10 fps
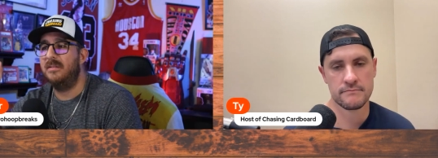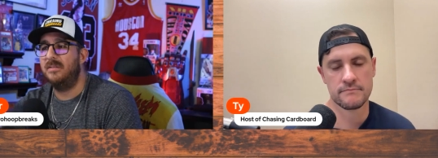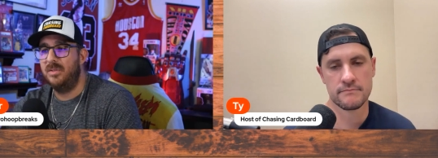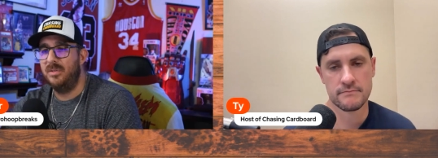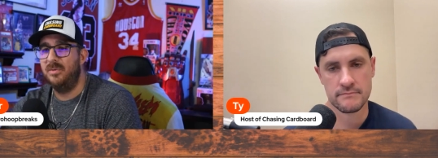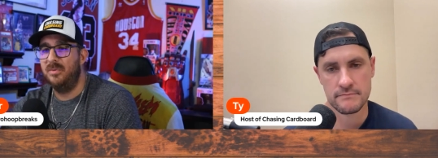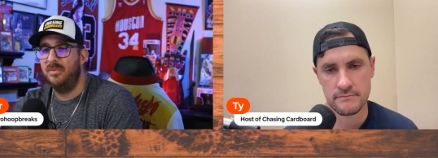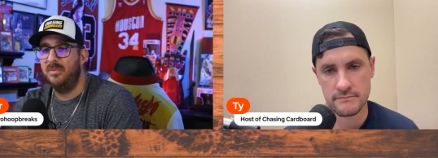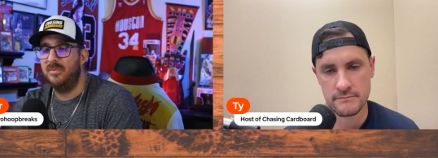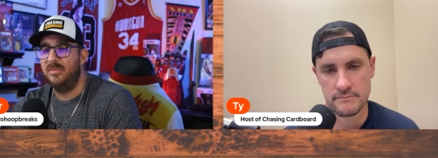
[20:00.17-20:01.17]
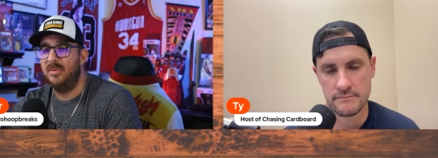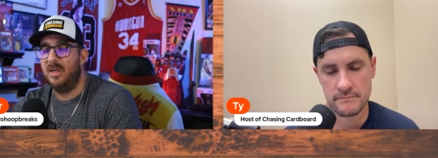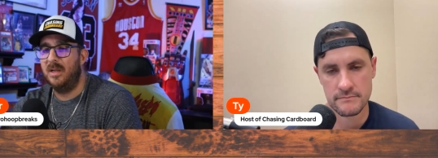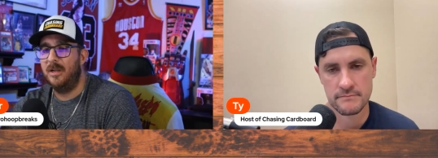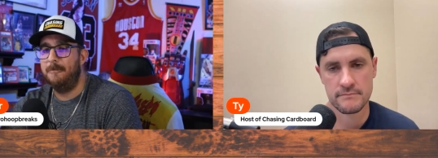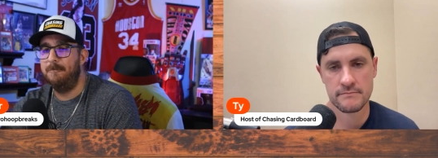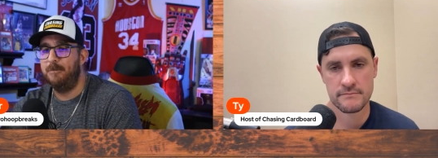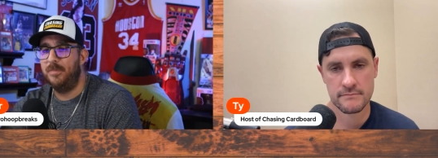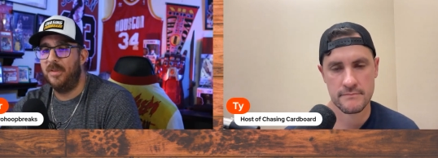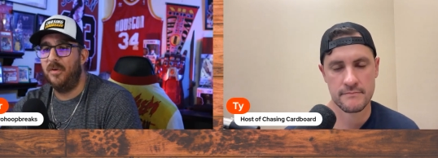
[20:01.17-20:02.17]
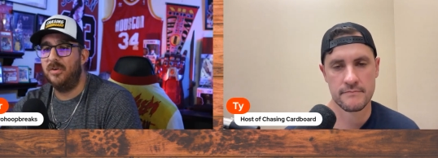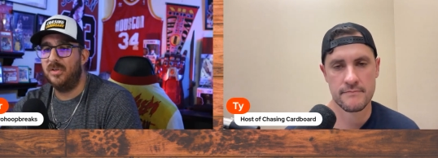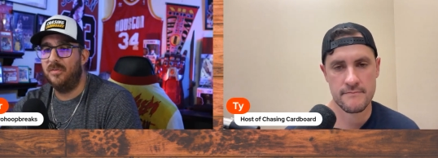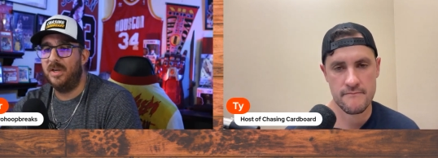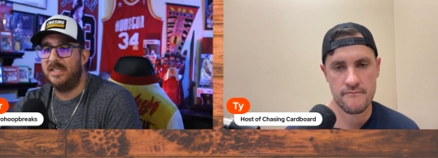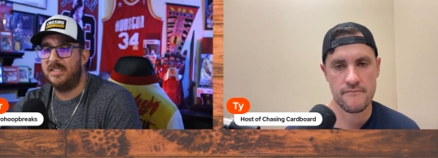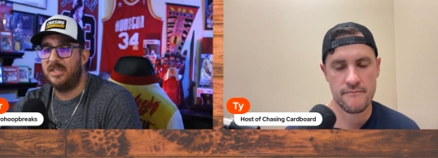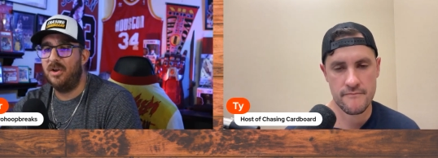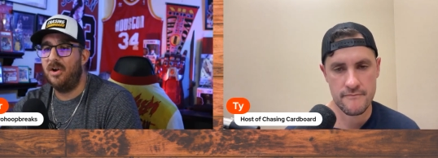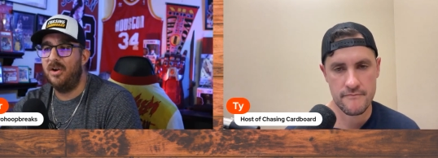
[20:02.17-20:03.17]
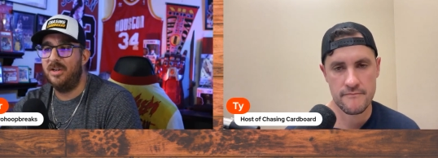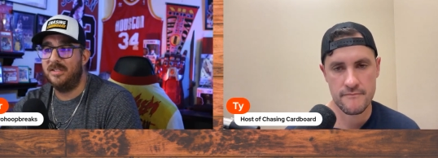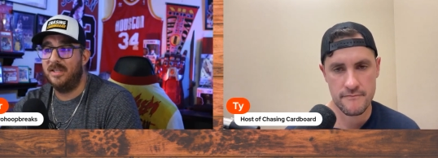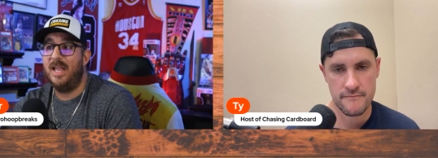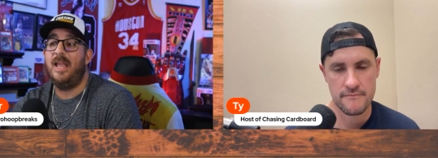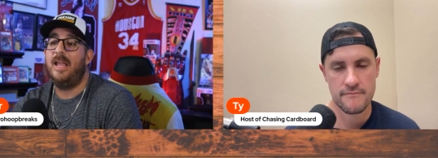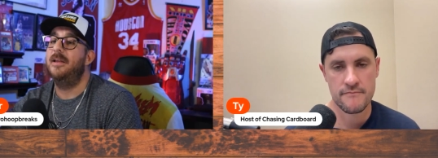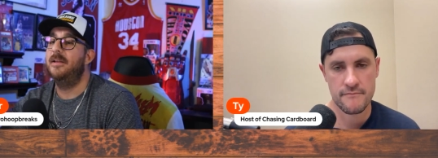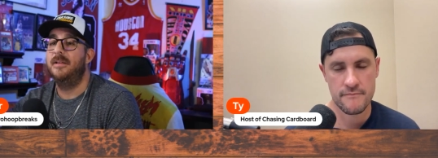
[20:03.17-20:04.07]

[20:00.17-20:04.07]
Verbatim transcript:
Speaker 1: to um, the folks over at SCR and said, "Hey,